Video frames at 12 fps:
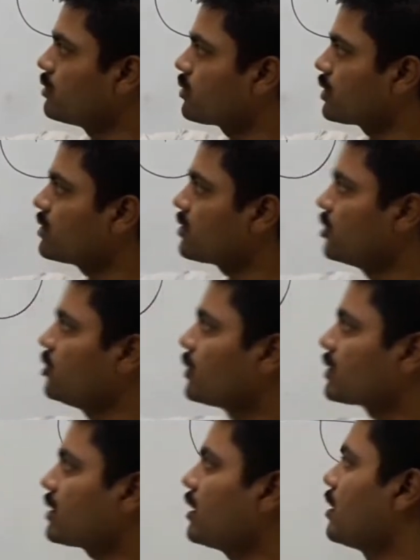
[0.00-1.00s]
Newton's
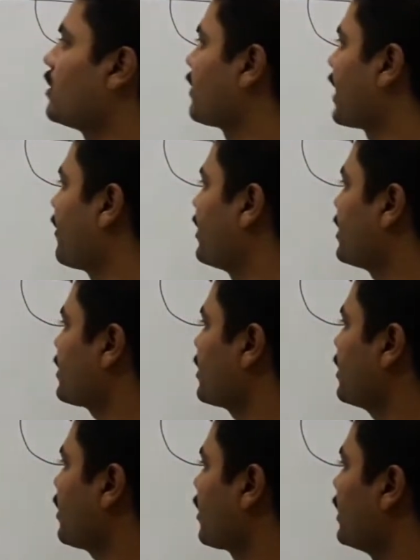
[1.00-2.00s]
universal law of
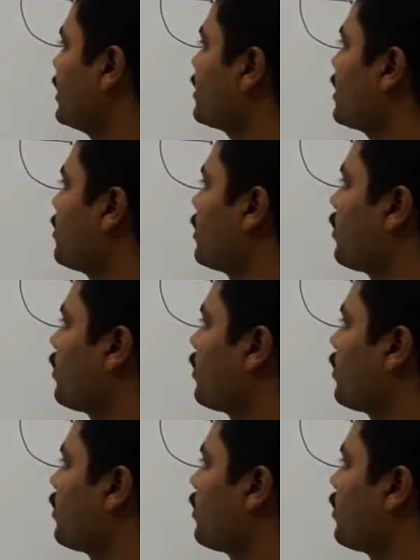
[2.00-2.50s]
gravitation, condition number